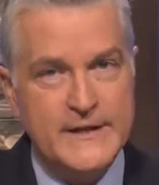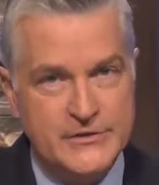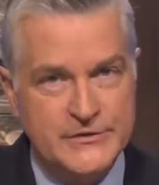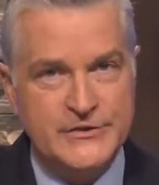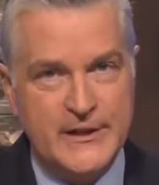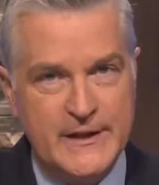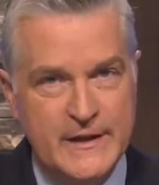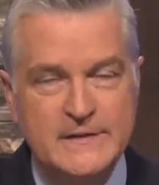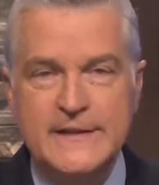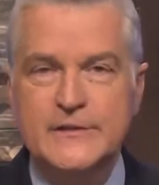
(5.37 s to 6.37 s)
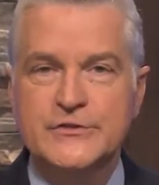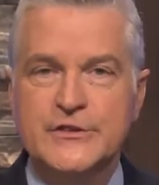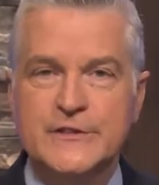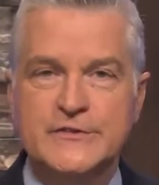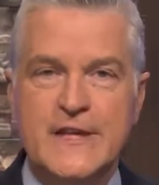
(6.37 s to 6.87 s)
agency. Leaders
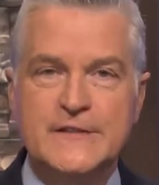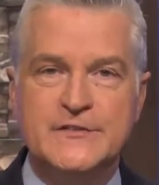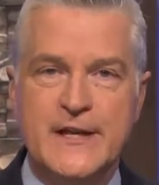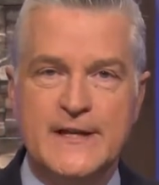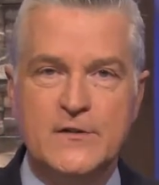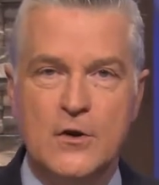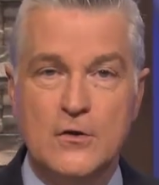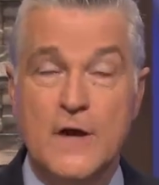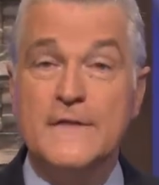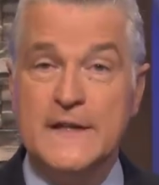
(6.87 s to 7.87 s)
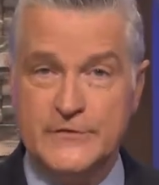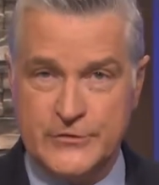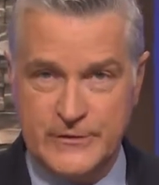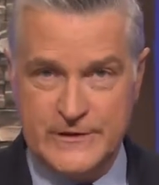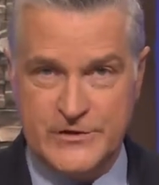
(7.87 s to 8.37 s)
in the state Senate call on the
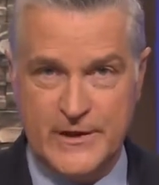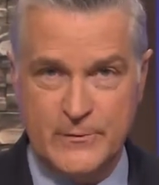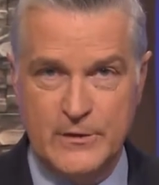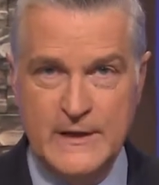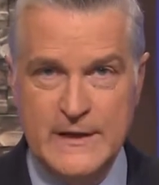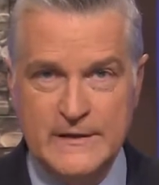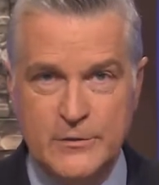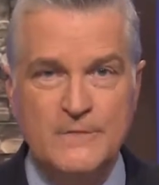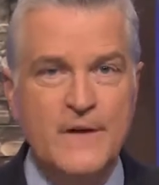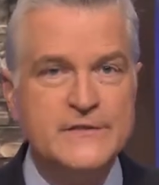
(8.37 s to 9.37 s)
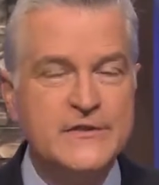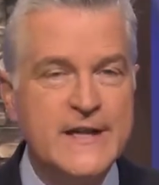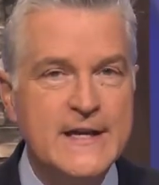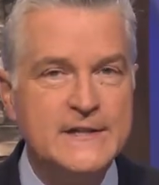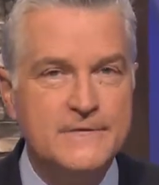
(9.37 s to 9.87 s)
Attorney General to
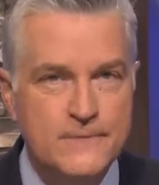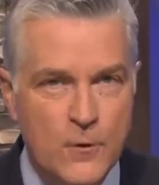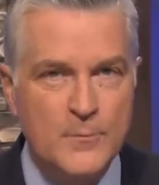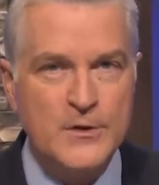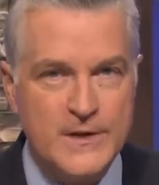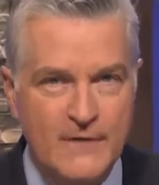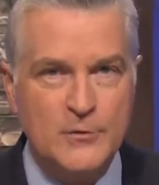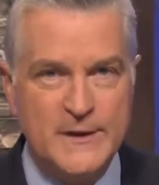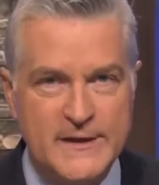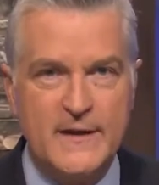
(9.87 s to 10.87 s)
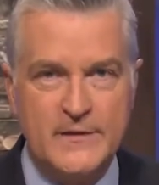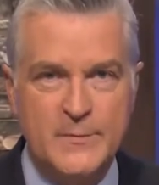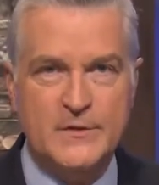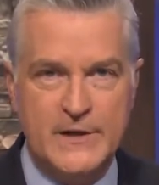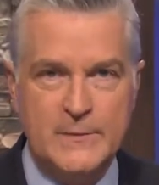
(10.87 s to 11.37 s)
investigate the former Government
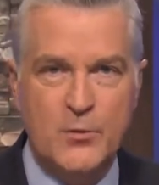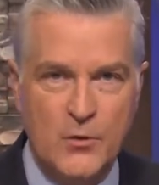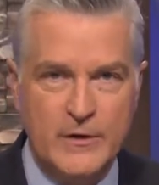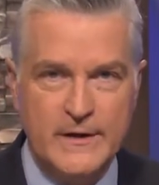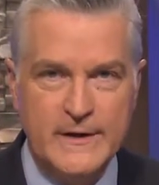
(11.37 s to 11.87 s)
Accountability Board.